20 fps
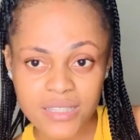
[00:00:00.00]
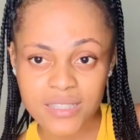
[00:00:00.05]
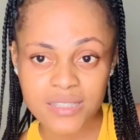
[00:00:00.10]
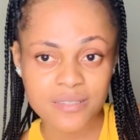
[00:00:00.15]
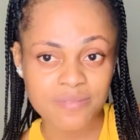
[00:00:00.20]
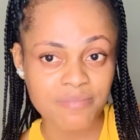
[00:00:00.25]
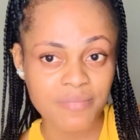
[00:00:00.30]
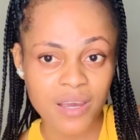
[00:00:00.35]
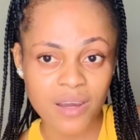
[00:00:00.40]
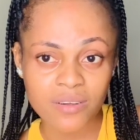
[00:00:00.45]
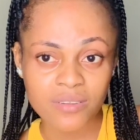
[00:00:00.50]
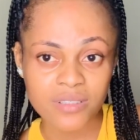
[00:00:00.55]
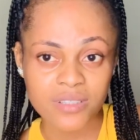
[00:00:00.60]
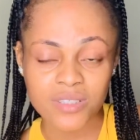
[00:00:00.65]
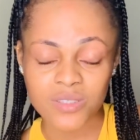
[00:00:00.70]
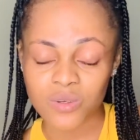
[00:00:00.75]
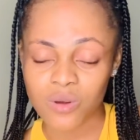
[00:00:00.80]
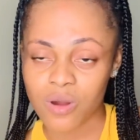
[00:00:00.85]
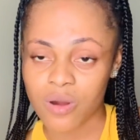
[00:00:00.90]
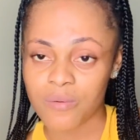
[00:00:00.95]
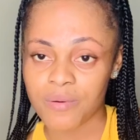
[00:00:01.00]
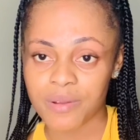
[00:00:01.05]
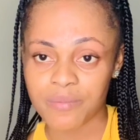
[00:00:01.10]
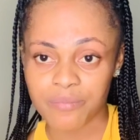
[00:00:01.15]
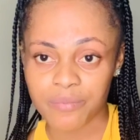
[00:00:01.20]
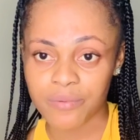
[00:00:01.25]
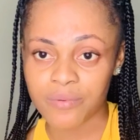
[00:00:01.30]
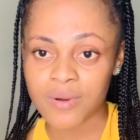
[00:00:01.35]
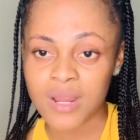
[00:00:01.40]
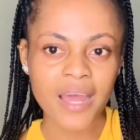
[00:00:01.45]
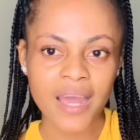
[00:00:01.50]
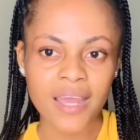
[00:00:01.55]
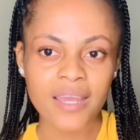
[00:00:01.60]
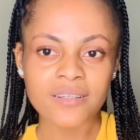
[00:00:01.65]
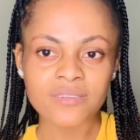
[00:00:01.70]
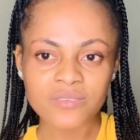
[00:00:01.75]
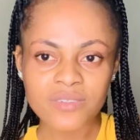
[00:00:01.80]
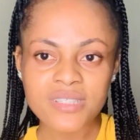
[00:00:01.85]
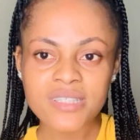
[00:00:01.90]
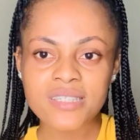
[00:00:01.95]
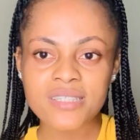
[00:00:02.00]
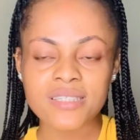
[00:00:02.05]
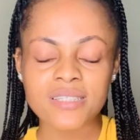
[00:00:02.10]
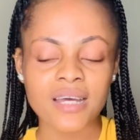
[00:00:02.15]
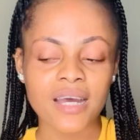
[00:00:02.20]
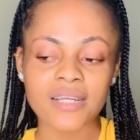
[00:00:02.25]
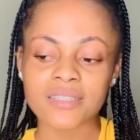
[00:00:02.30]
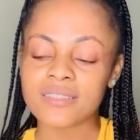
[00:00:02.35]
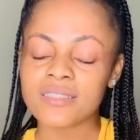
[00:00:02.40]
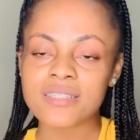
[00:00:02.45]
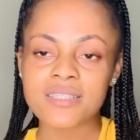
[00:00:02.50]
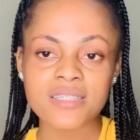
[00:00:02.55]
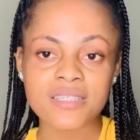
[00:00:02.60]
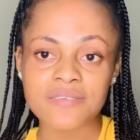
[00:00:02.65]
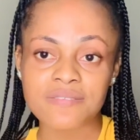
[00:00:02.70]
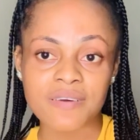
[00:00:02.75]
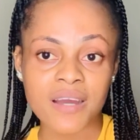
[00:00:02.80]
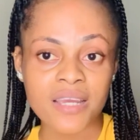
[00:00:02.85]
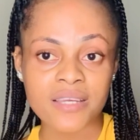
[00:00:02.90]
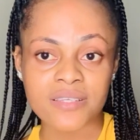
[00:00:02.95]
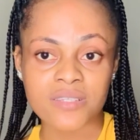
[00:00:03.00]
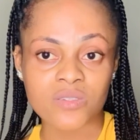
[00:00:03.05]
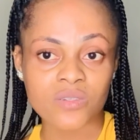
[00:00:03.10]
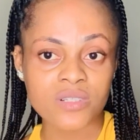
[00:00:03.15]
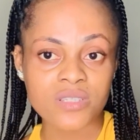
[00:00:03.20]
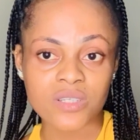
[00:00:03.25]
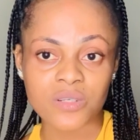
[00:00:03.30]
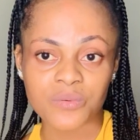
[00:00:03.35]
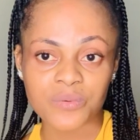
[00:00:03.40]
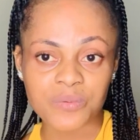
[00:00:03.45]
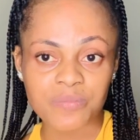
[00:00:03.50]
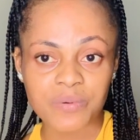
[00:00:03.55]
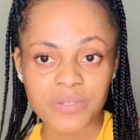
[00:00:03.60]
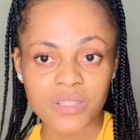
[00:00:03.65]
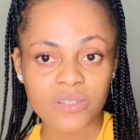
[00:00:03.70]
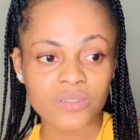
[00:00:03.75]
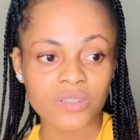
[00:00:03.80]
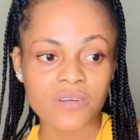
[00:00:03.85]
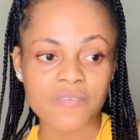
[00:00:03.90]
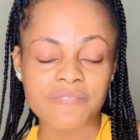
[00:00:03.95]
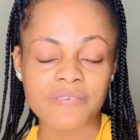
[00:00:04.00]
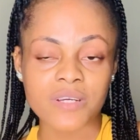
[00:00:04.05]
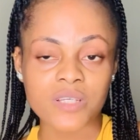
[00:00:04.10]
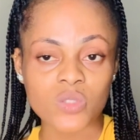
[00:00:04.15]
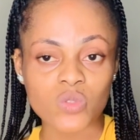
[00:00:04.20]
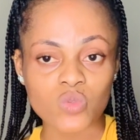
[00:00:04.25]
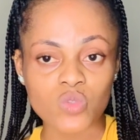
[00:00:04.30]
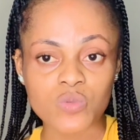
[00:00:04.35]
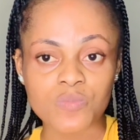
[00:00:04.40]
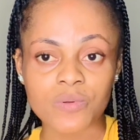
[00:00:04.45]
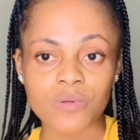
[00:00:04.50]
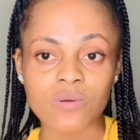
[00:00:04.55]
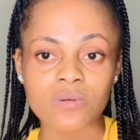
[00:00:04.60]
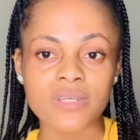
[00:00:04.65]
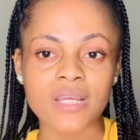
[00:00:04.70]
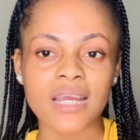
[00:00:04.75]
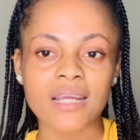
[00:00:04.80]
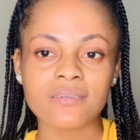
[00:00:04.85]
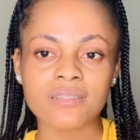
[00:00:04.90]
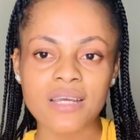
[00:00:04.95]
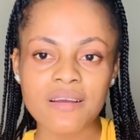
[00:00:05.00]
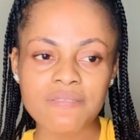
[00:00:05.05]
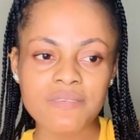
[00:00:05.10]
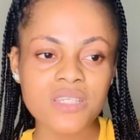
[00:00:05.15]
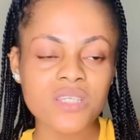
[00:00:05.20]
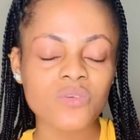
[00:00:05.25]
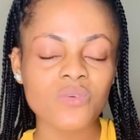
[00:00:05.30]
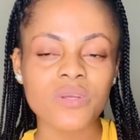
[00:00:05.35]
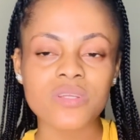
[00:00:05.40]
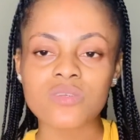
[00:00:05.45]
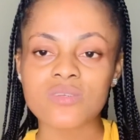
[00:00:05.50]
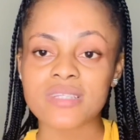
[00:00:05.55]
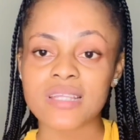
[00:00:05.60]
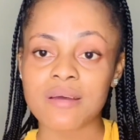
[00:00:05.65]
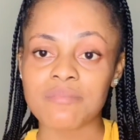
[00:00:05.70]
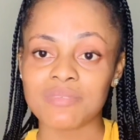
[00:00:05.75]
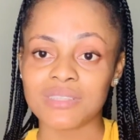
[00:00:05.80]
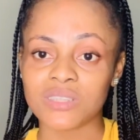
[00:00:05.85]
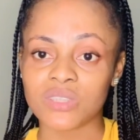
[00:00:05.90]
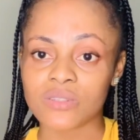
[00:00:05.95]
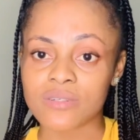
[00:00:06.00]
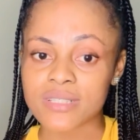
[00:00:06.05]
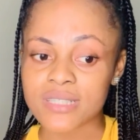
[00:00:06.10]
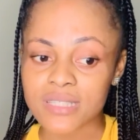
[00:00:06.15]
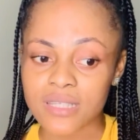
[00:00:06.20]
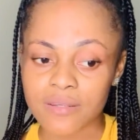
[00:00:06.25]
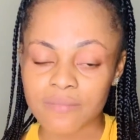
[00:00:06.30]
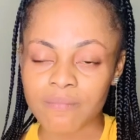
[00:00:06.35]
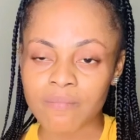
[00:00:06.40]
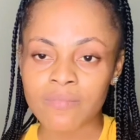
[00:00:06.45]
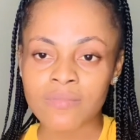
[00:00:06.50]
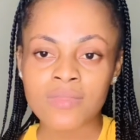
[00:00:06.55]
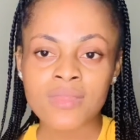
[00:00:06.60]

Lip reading: Smell is horrible. I noticed that this Diva is not a good body lotion for you to use because you are definitely going to damage your skin.